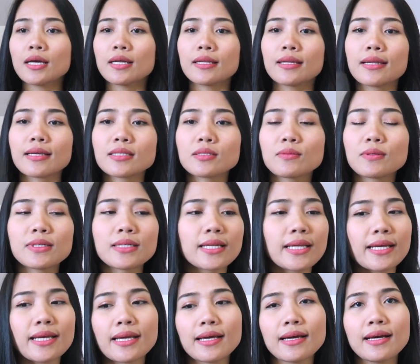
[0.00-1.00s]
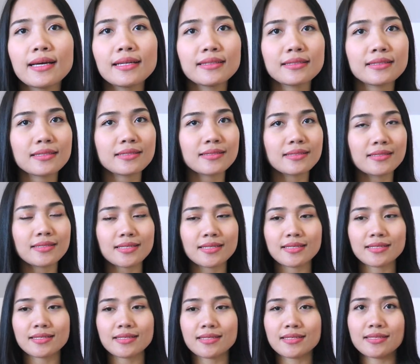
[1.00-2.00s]
The next one that I got is
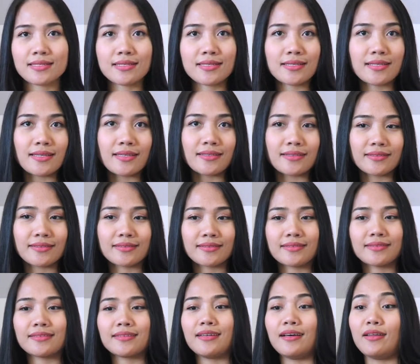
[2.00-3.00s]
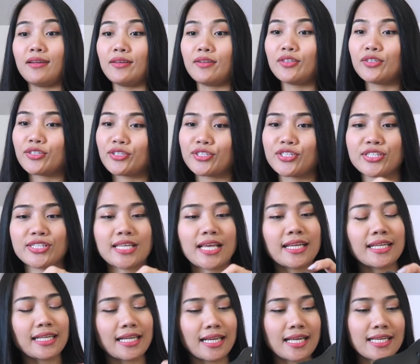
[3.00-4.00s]
this another
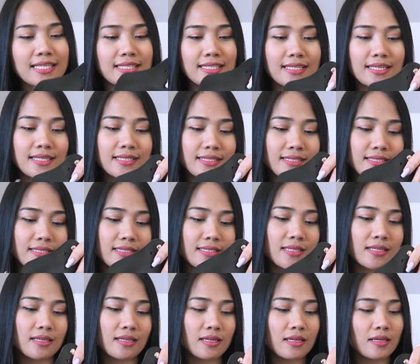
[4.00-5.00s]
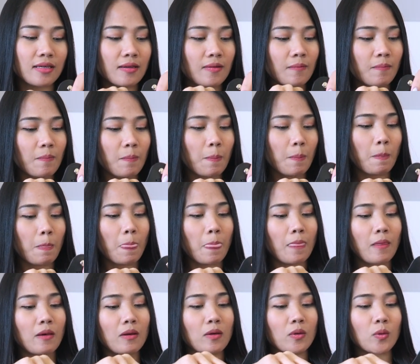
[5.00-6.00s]
sunglasses.
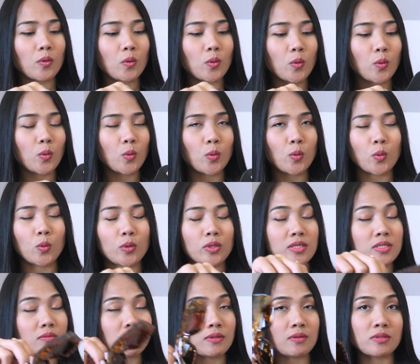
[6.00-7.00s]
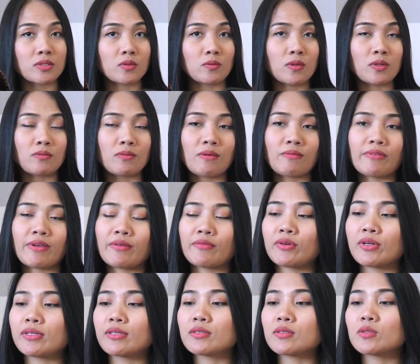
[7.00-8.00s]
Oh, this one is one of my
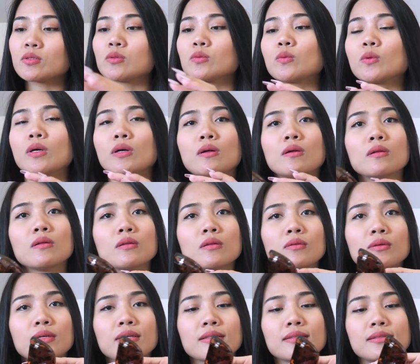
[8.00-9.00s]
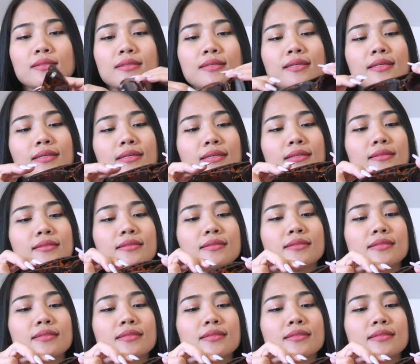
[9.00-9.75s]
favorite as well. Look at that.